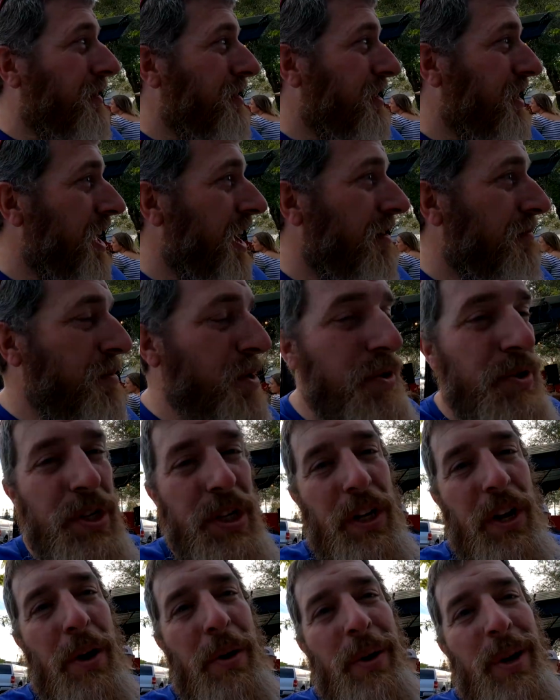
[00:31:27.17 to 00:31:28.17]
There's live
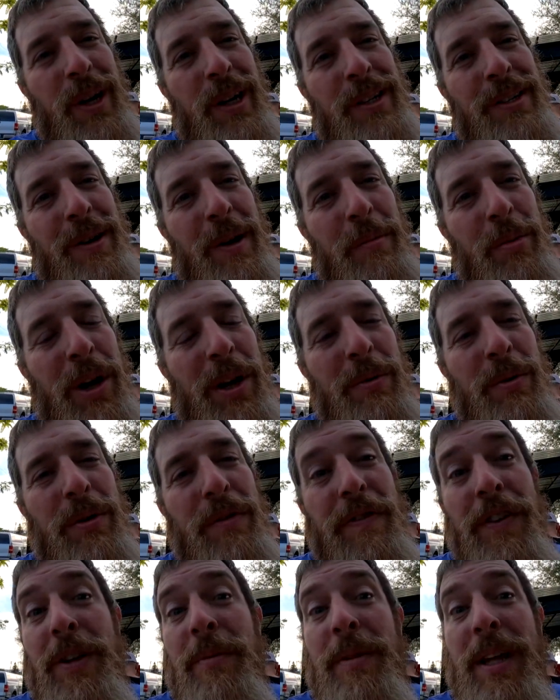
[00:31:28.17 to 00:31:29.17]
music going, so I probably
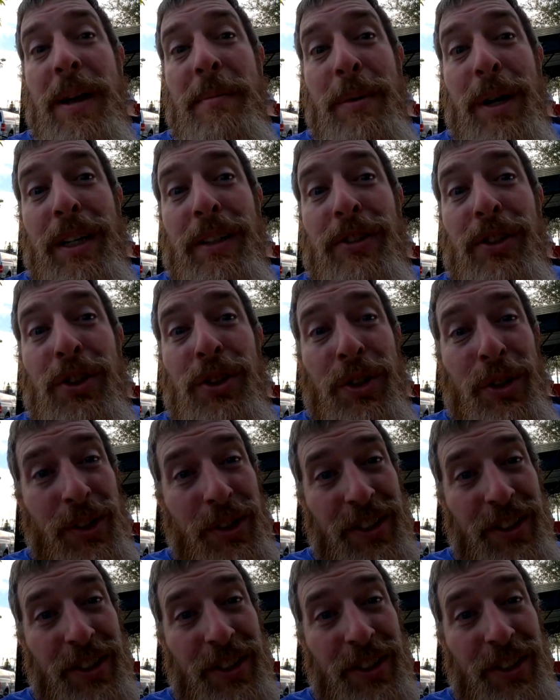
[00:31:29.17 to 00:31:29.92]
won't film that much